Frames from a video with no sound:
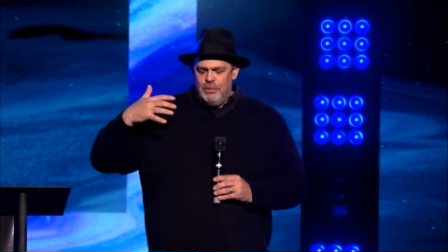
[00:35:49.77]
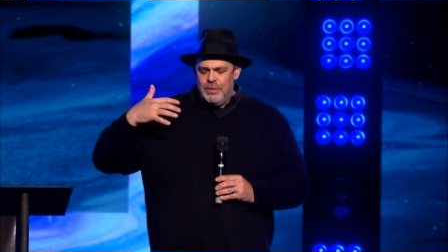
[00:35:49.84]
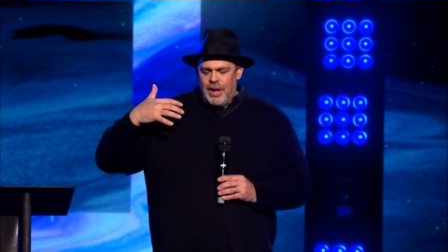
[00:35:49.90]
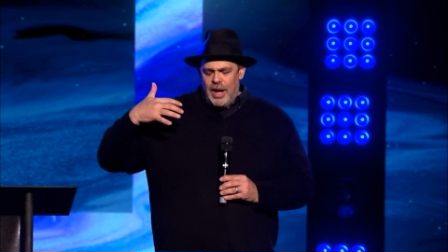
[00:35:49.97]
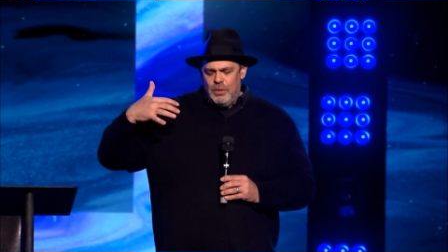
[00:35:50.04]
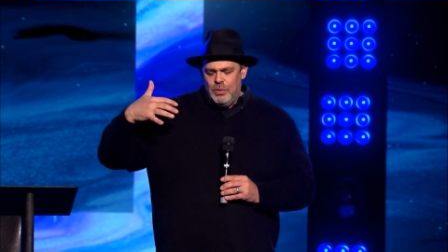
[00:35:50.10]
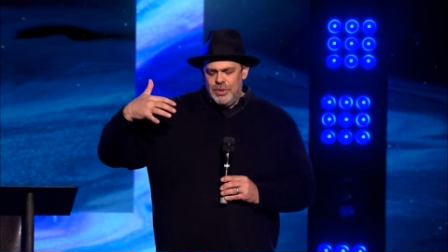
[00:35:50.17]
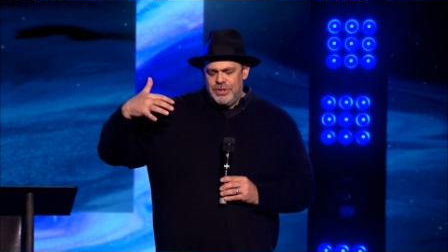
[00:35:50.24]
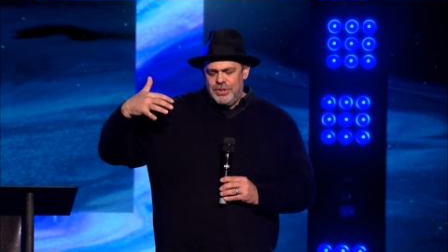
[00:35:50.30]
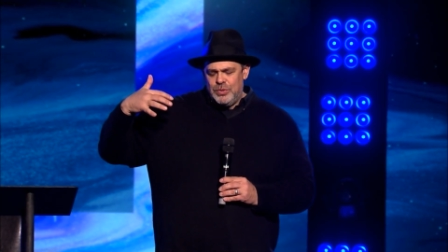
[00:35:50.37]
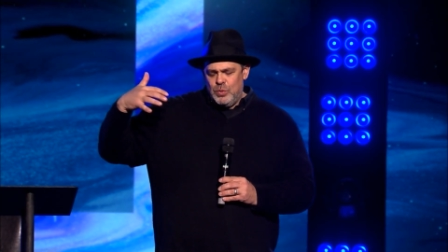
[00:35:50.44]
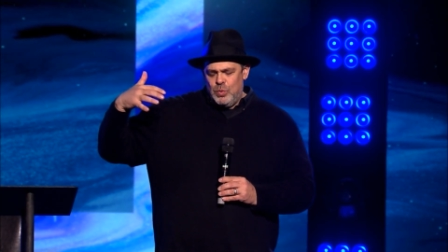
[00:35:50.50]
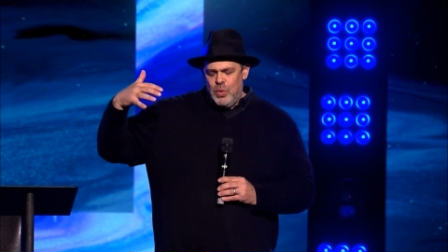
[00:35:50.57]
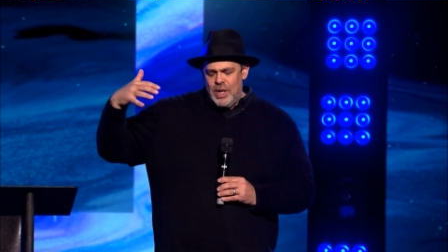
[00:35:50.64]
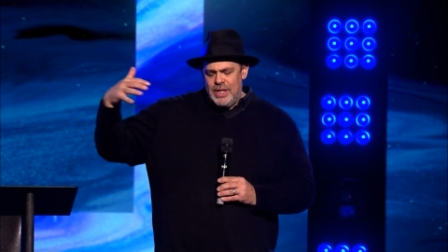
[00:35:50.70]
w- I was
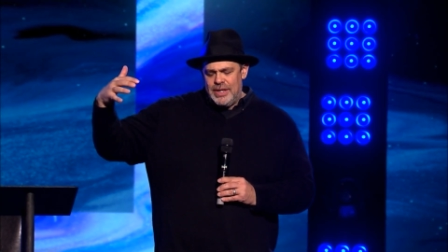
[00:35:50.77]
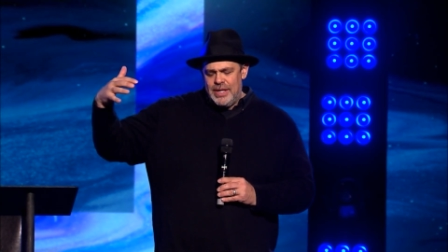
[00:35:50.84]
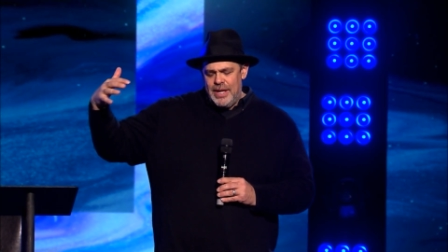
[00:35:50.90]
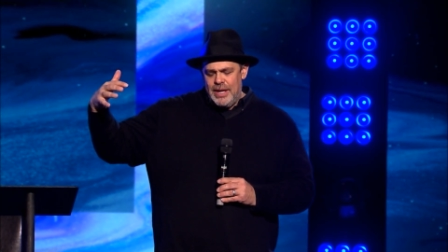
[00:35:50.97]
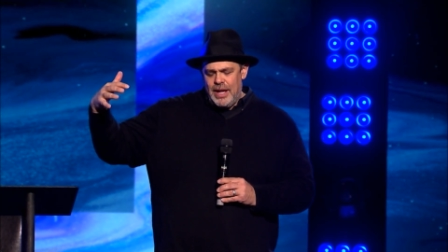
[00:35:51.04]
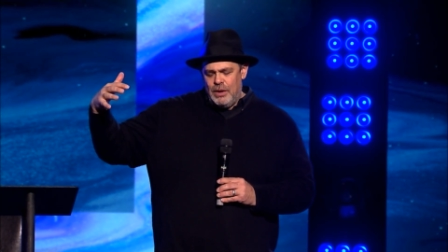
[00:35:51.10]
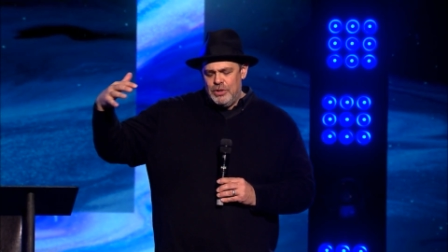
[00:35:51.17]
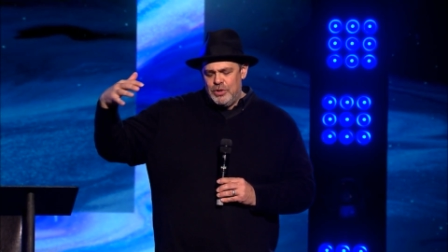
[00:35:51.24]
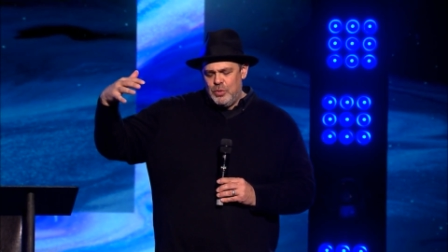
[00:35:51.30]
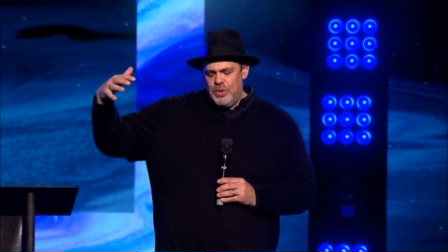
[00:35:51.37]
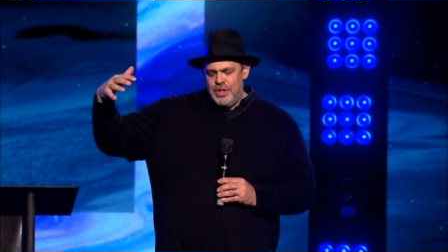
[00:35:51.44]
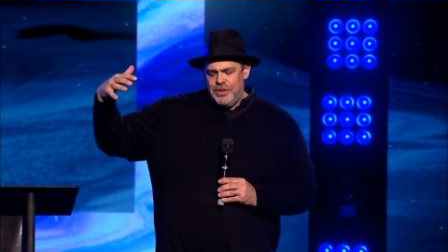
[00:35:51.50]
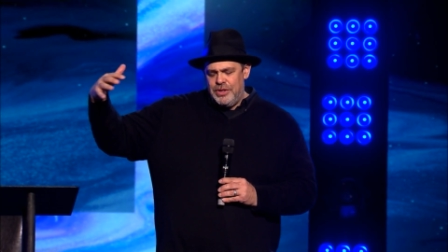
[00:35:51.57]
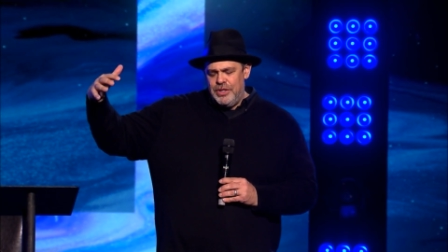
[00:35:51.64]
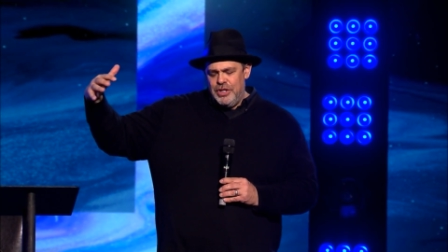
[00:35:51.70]
with him, I was
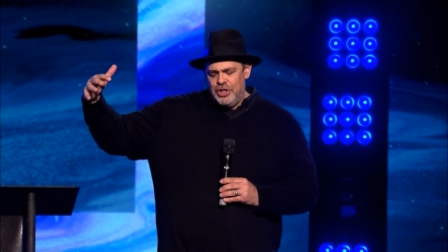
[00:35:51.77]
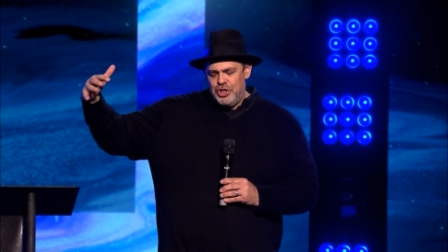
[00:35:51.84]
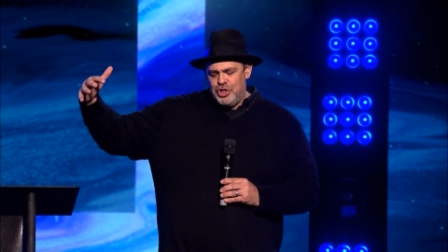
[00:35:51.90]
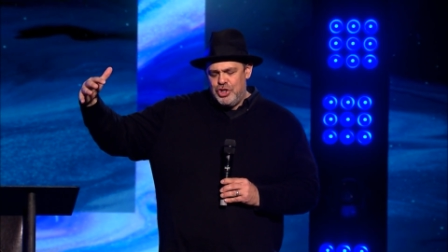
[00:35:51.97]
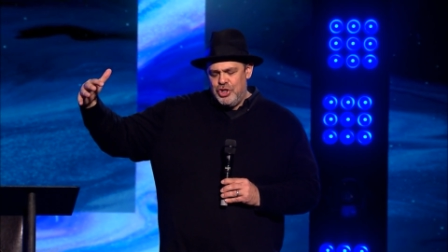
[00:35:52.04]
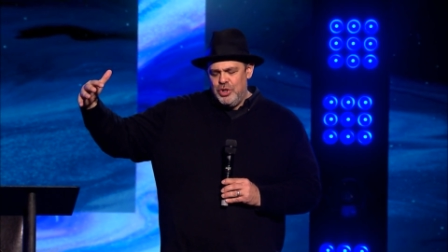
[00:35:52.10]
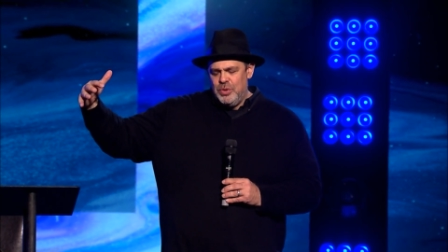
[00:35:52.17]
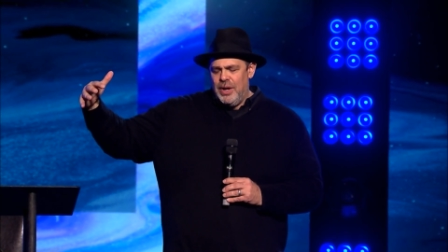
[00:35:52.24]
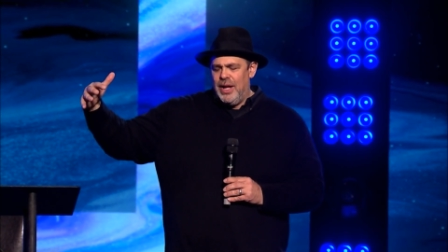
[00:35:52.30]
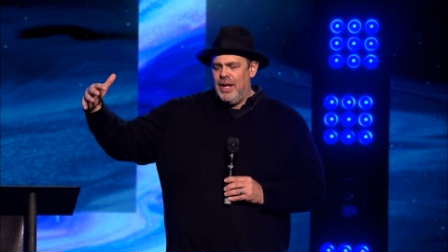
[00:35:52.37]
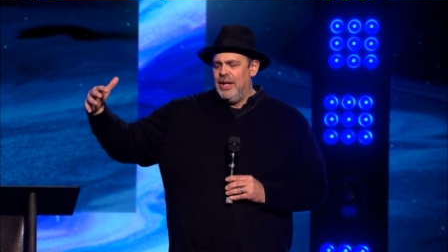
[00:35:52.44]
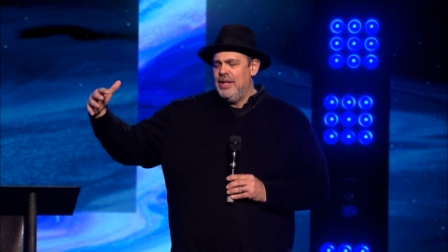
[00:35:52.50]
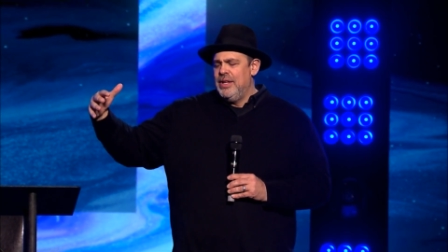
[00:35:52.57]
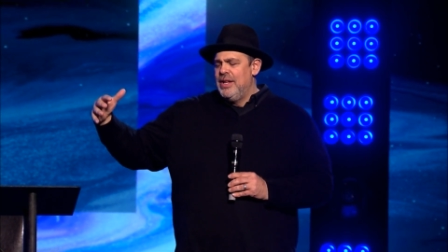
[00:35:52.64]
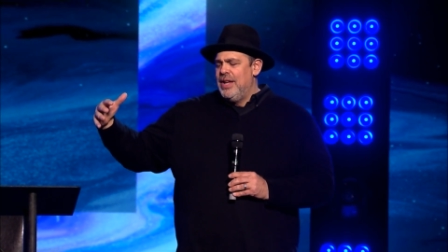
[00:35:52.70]
with
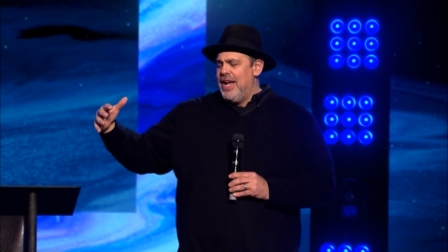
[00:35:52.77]
Yeshua,